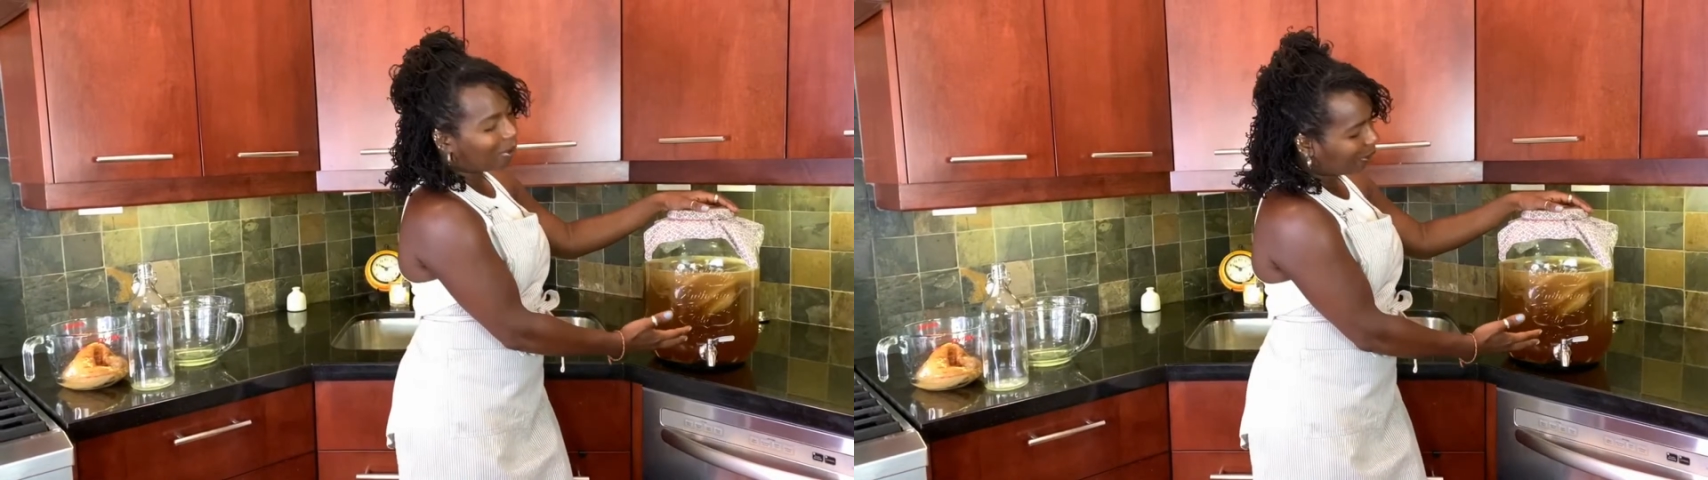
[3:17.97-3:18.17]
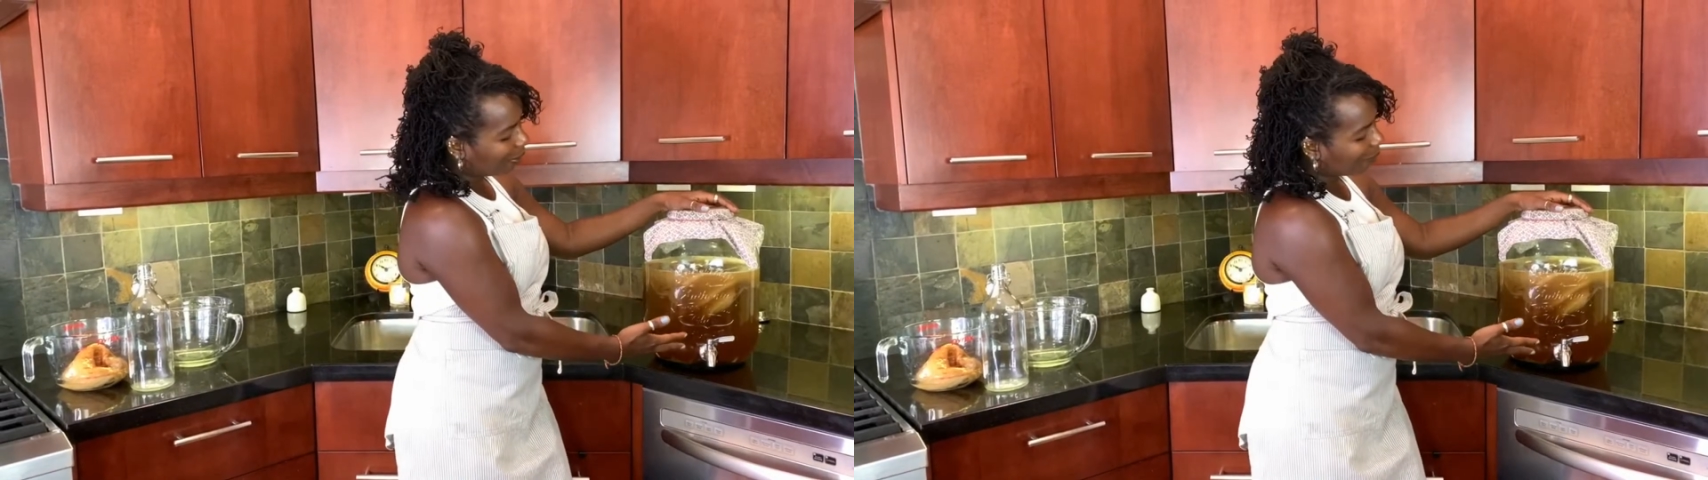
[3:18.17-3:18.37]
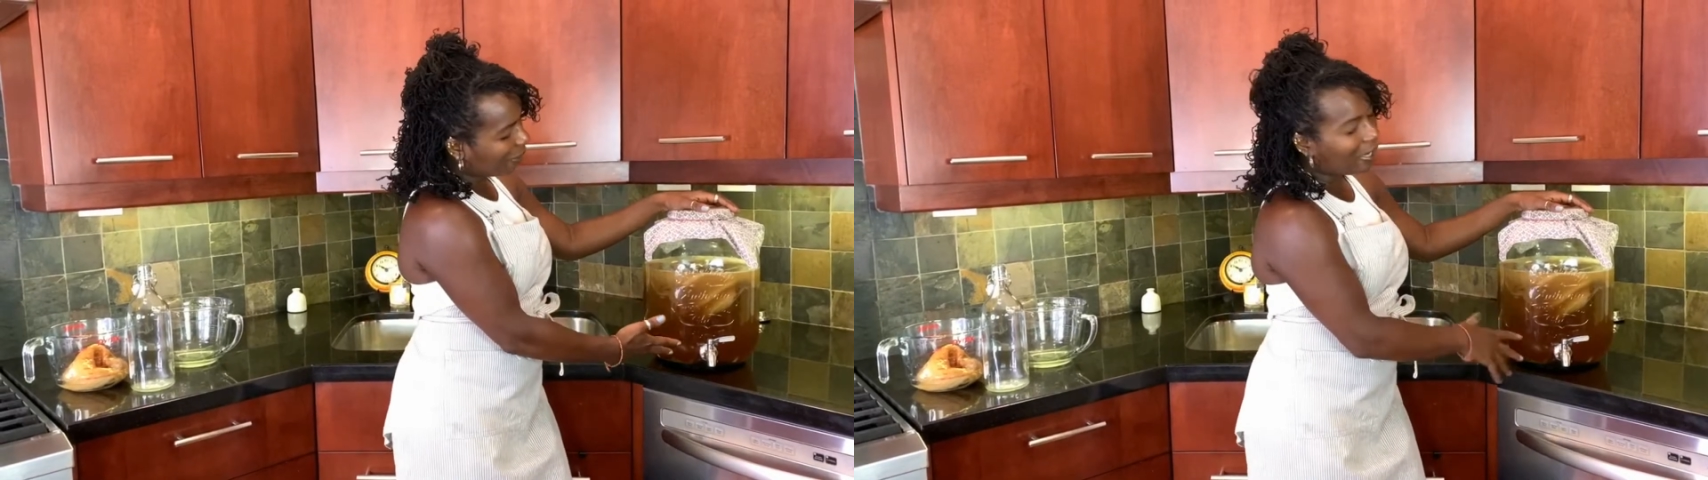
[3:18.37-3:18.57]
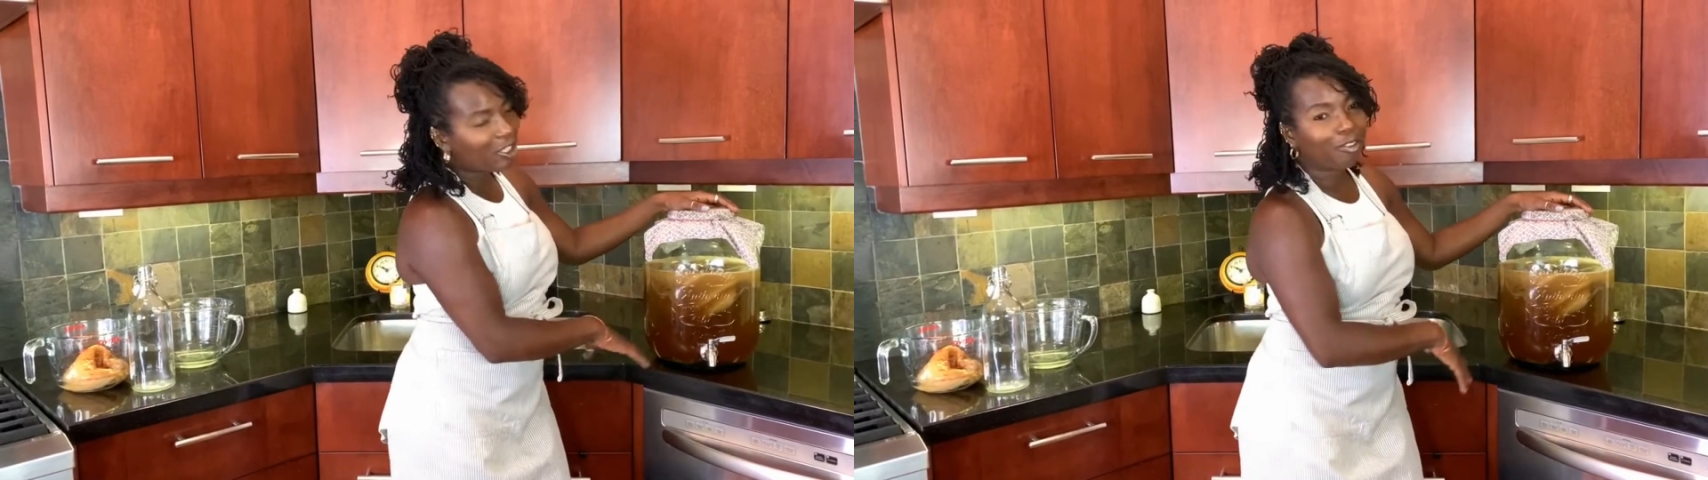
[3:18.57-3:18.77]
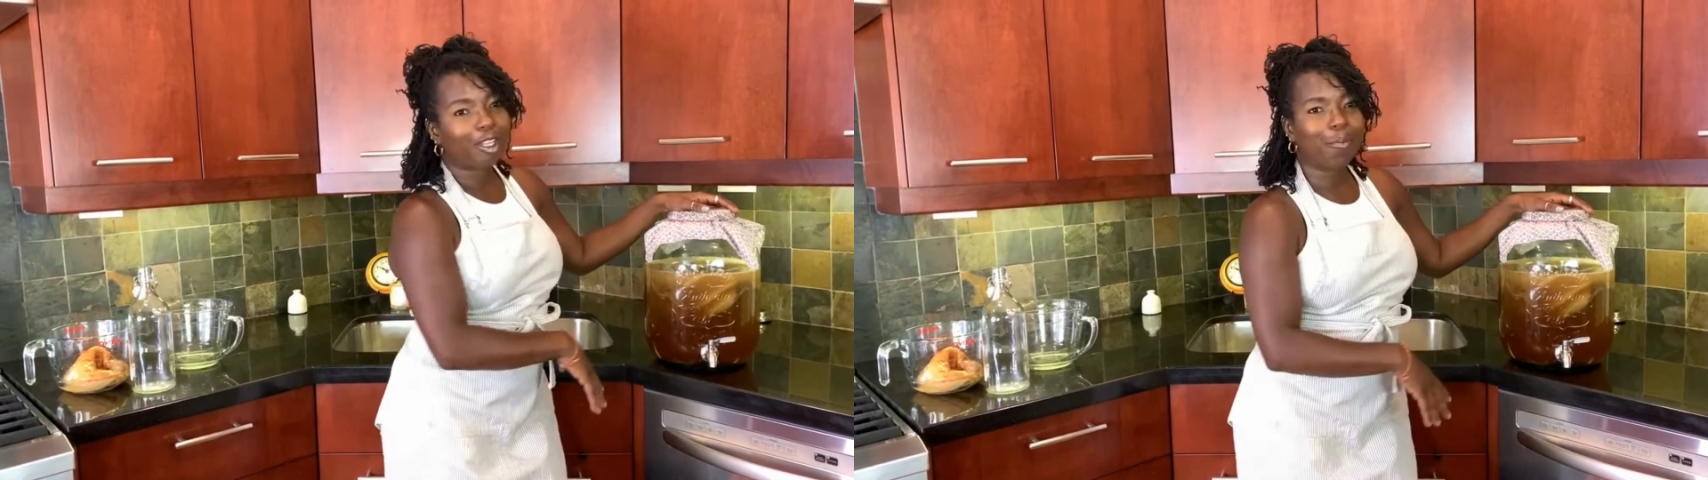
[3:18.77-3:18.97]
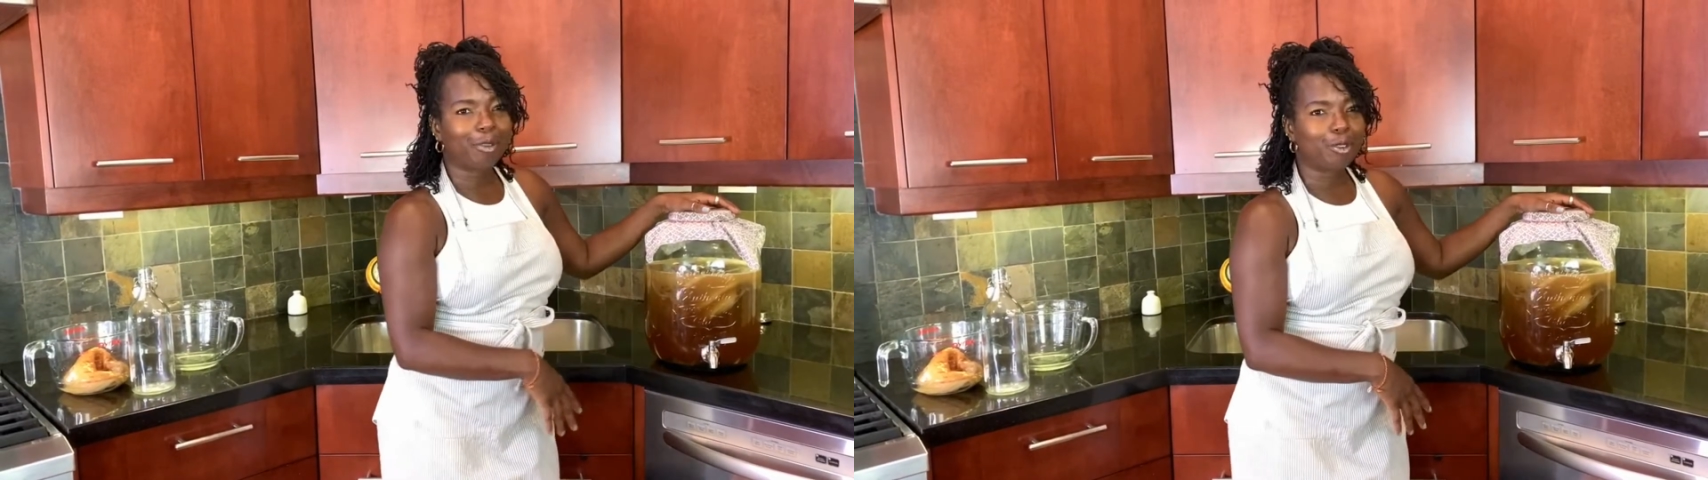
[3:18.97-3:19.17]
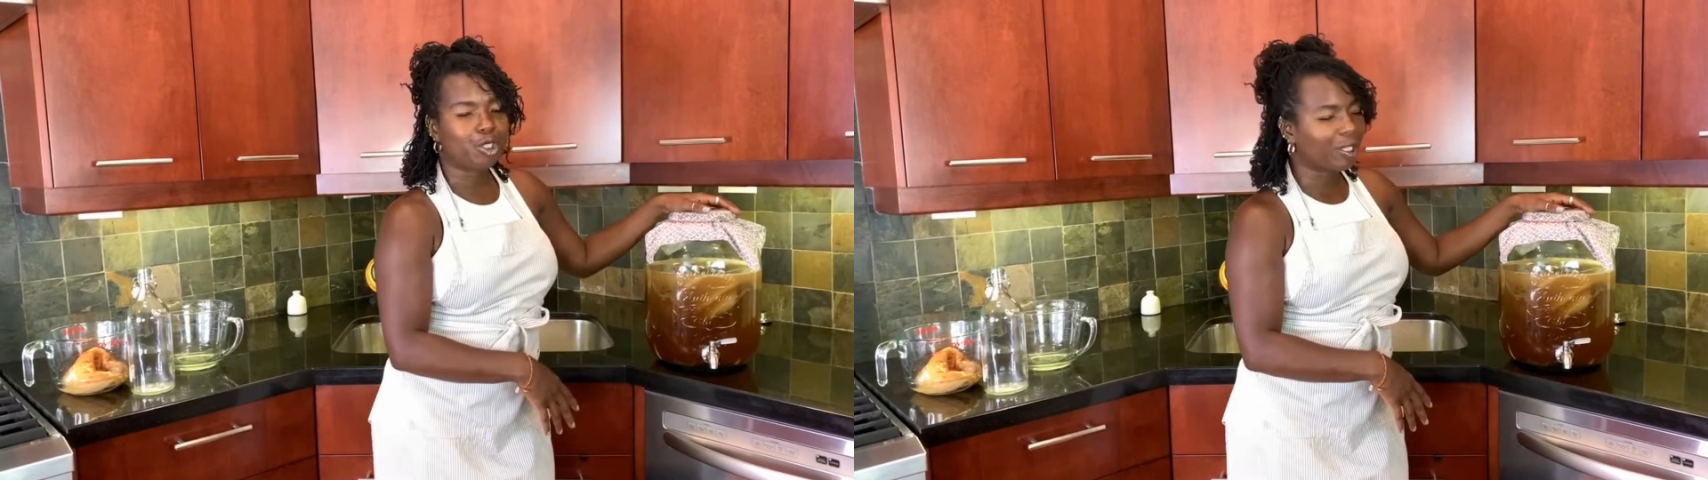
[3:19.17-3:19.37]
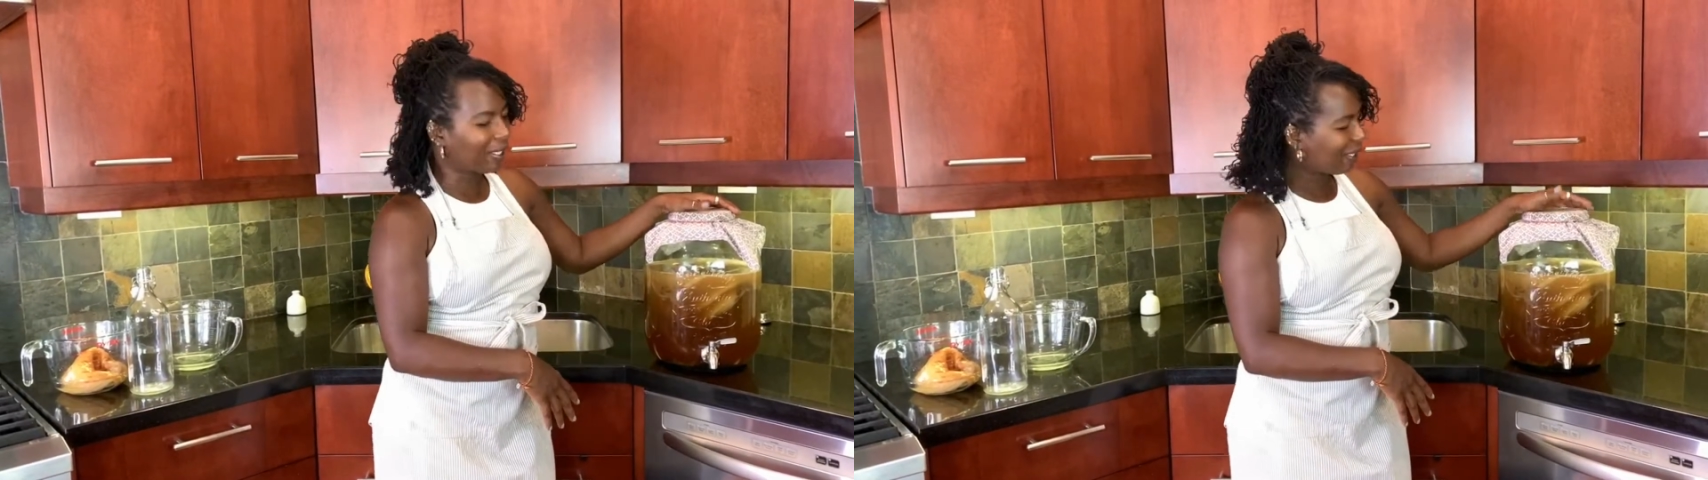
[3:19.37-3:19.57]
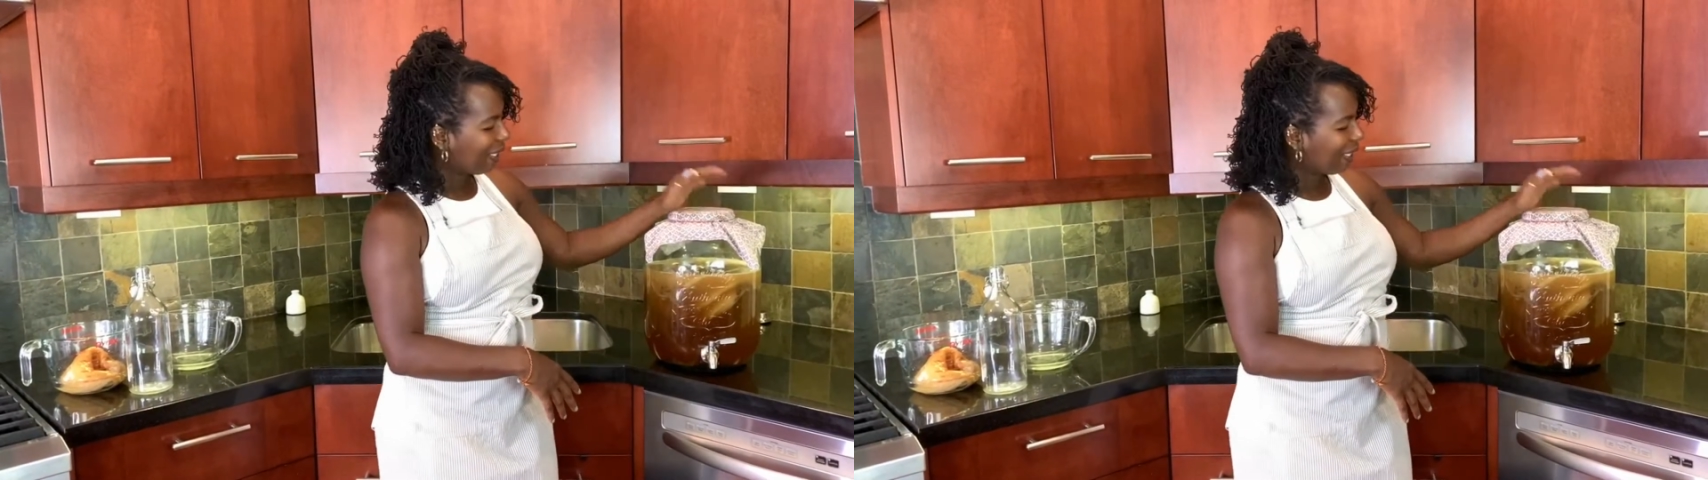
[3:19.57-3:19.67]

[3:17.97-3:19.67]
your batch of kombucha.